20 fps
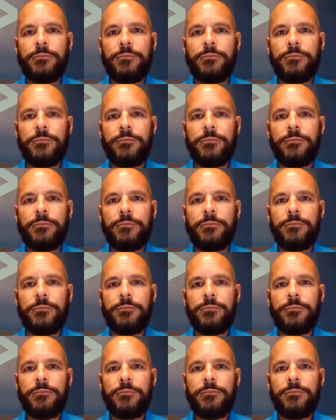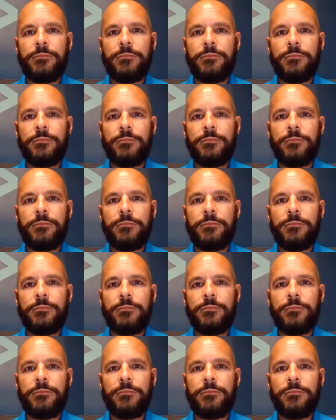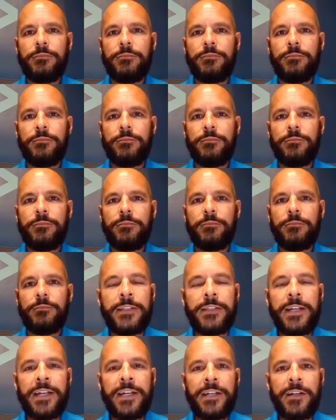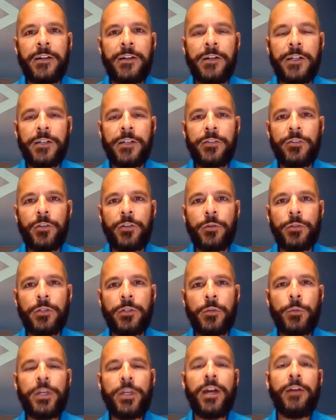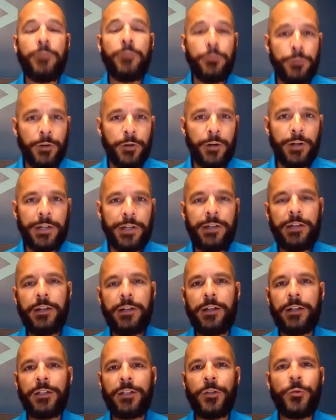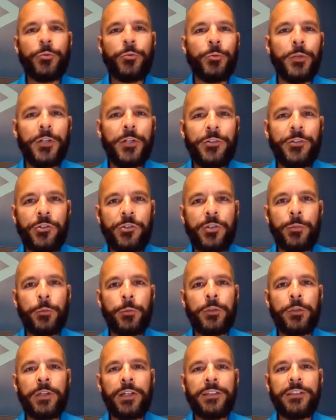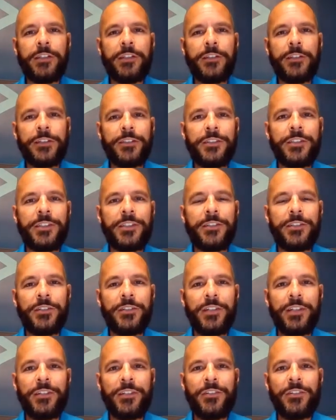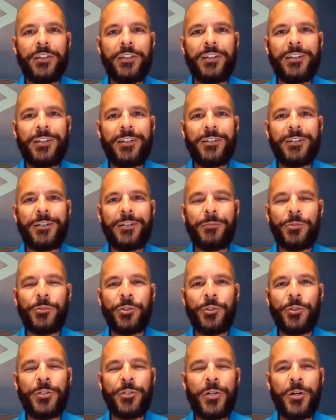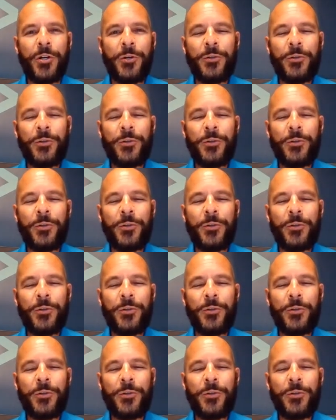No, we are actually completely agnostic in that area. So, we have a very close relationship with Next LED, as I'm sure you know,